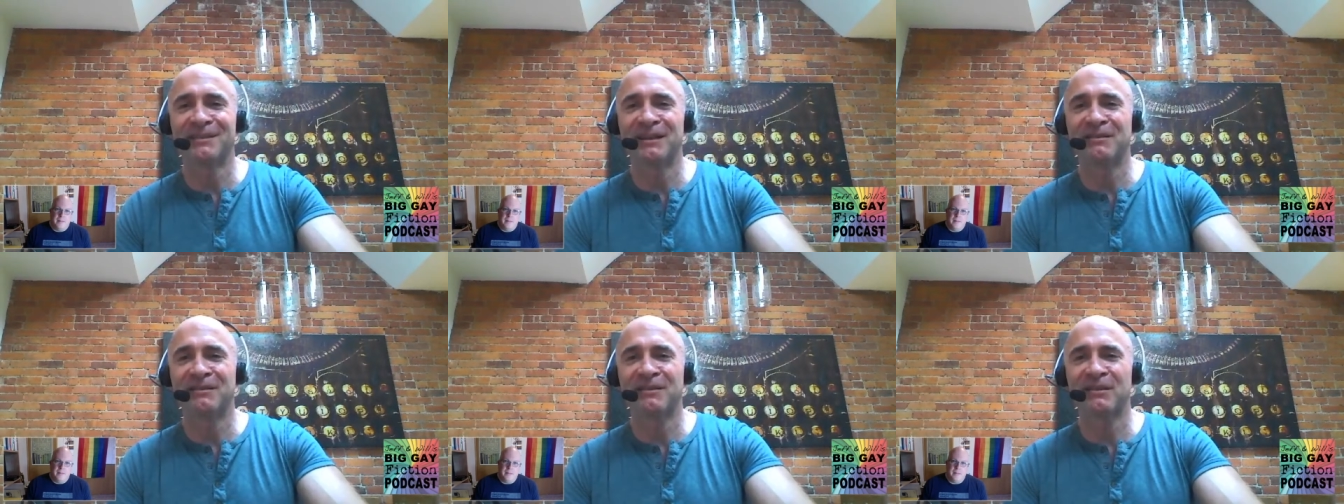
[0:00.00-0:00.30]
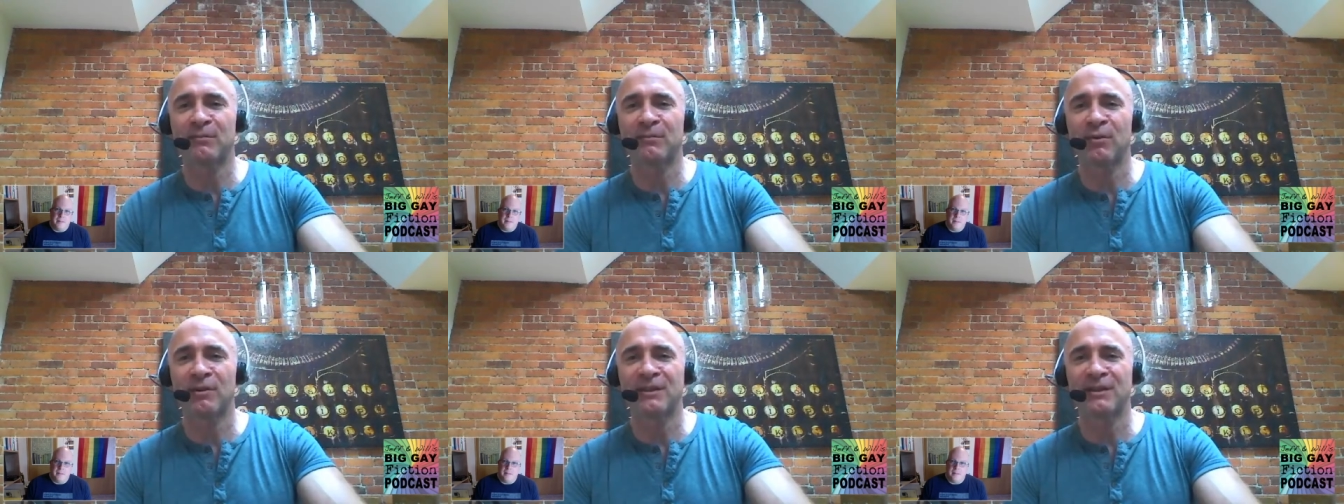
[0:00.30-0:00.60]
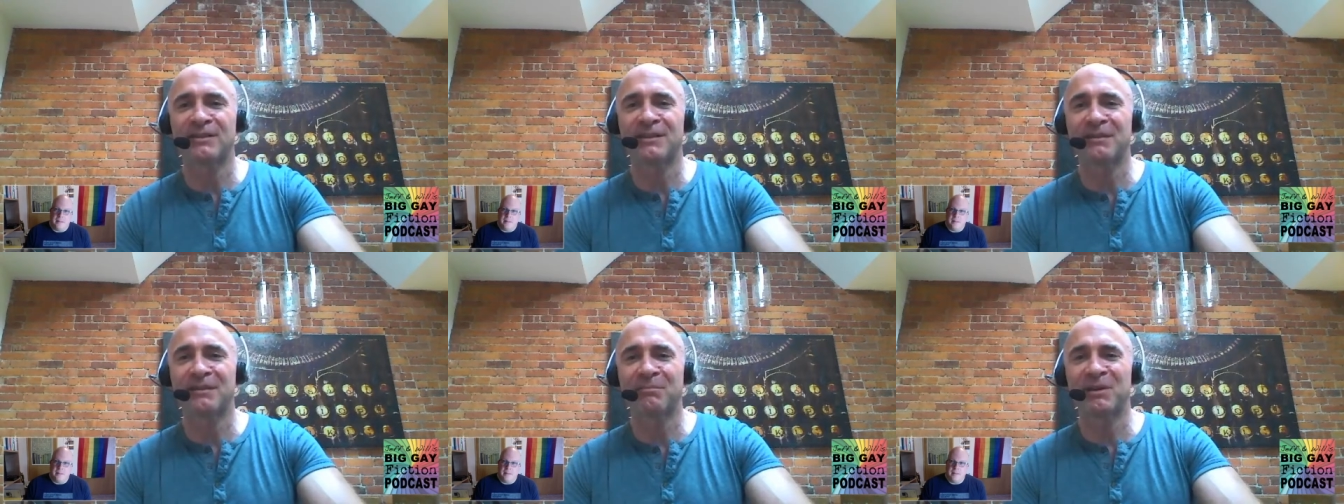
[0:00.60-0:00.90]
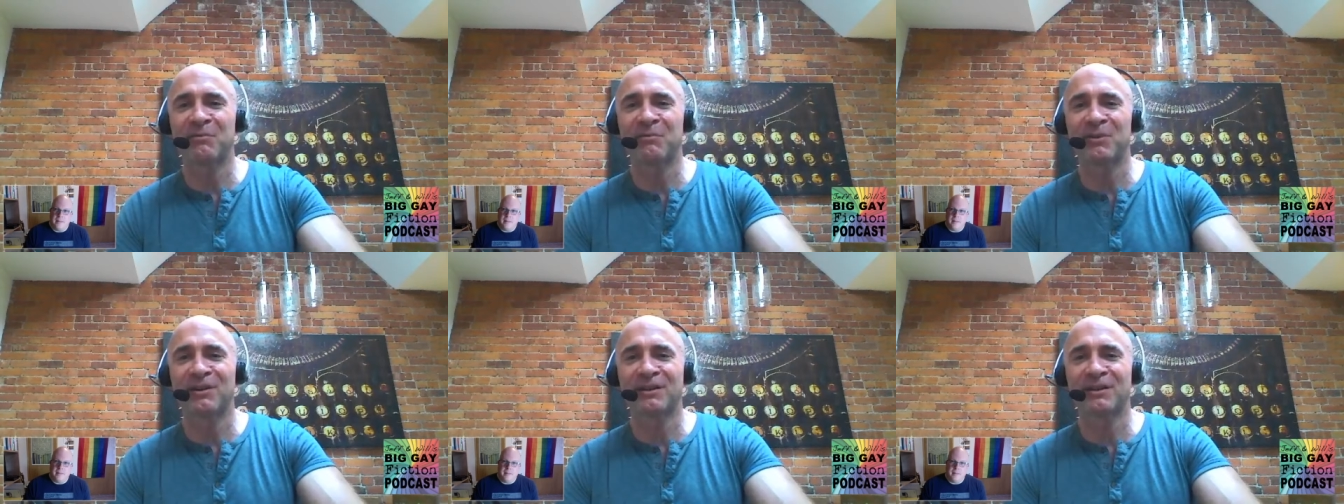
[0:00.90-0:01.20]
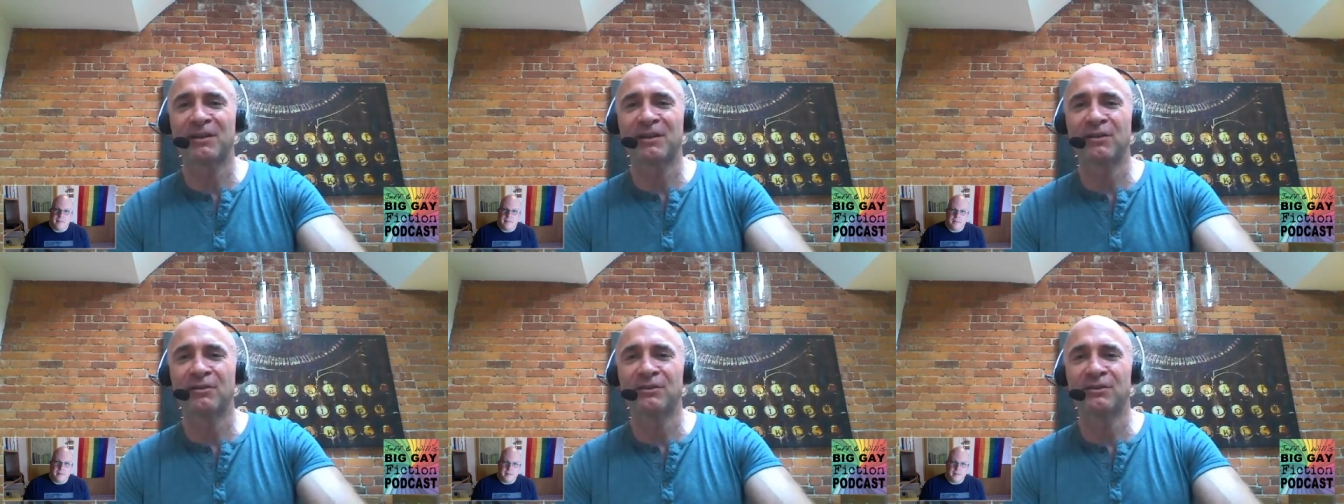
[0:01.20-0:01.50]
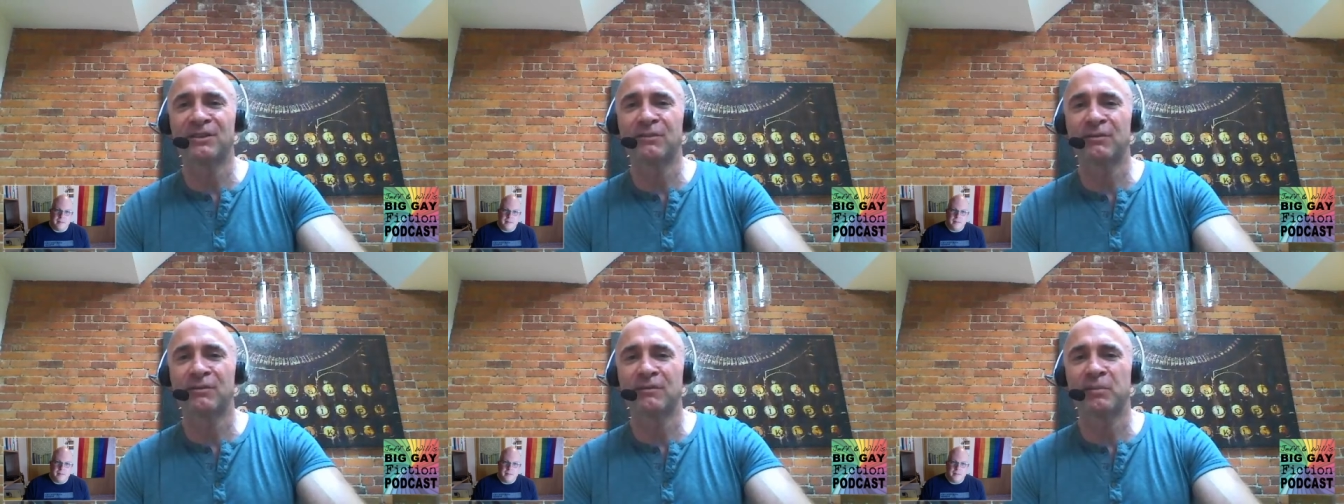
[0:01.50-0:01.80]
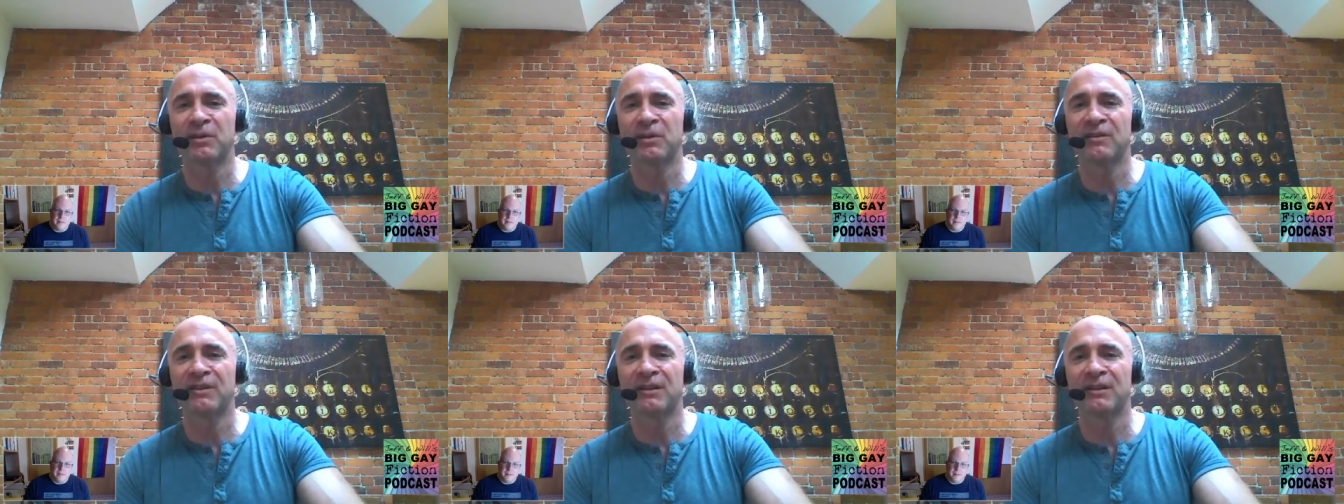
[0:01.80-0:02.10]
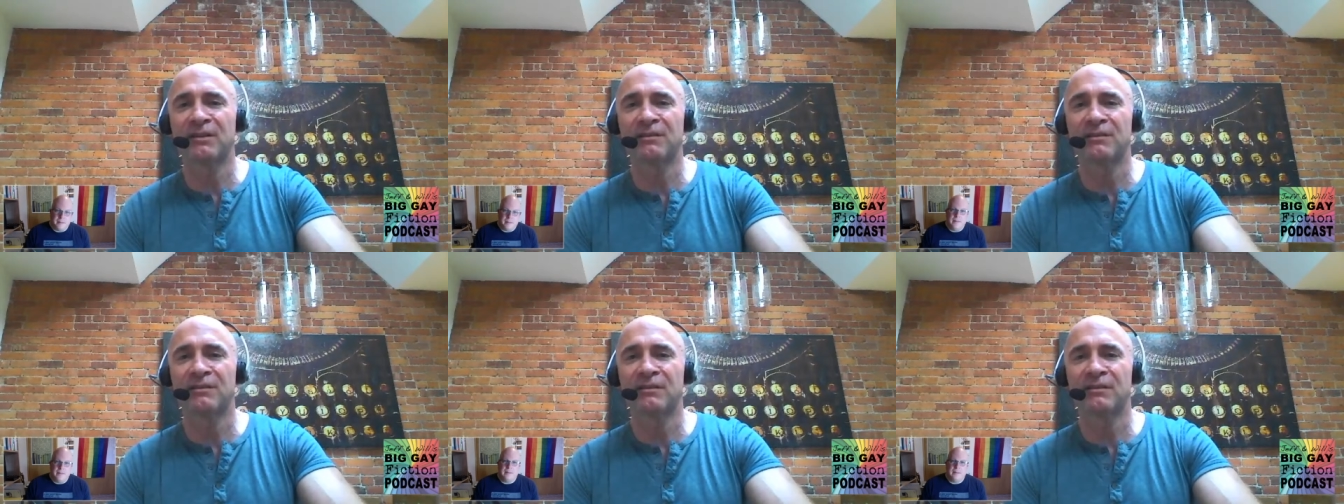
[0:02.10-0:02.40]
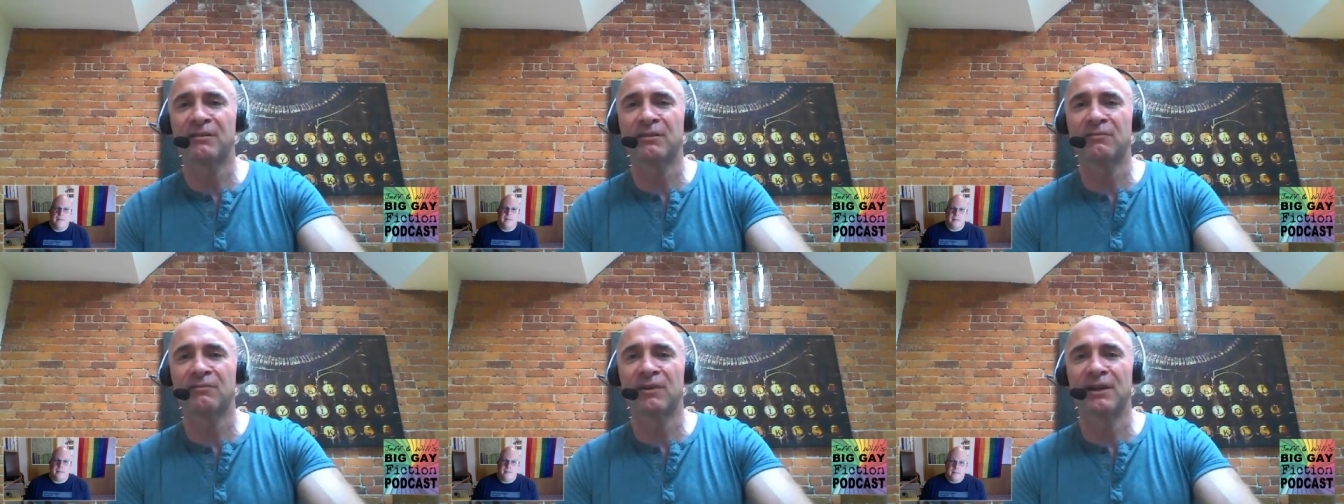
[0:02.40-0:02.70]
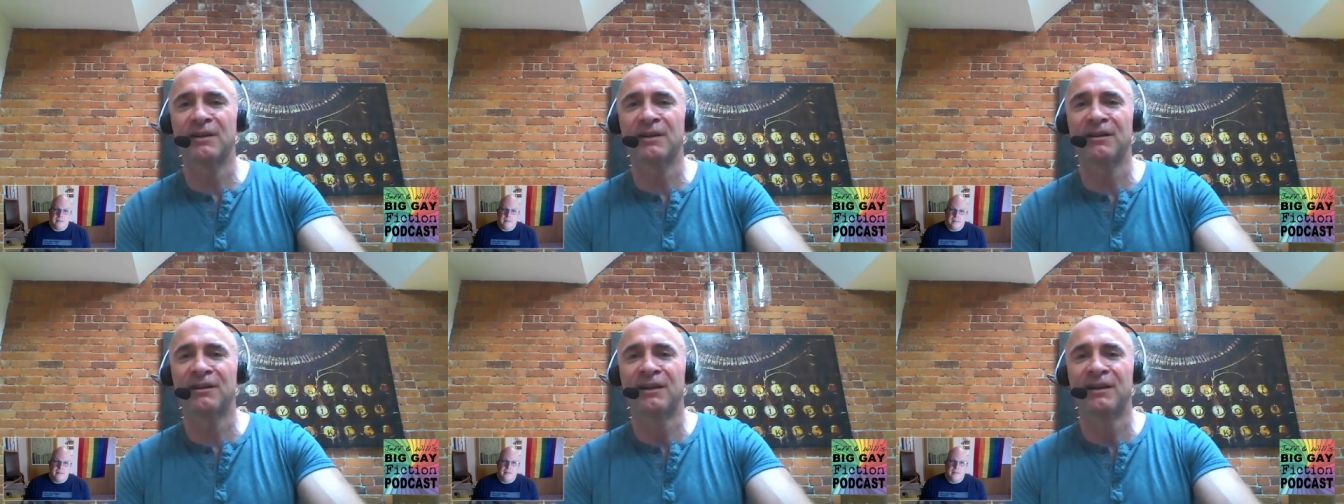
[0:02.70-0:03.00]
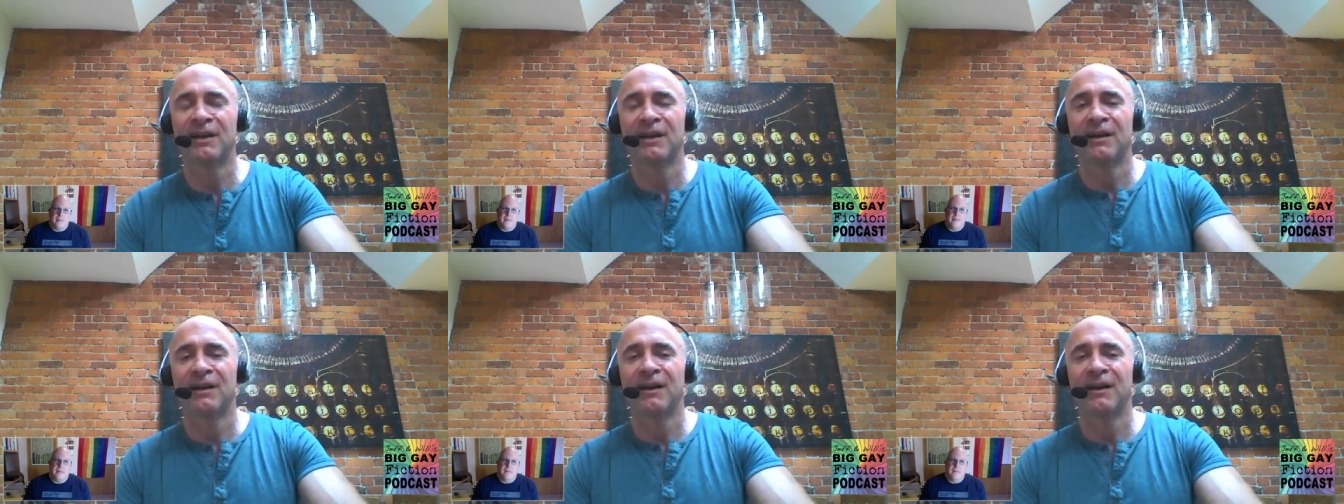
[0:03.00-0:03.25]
let the story take me where it goes sort of person, sort of writer.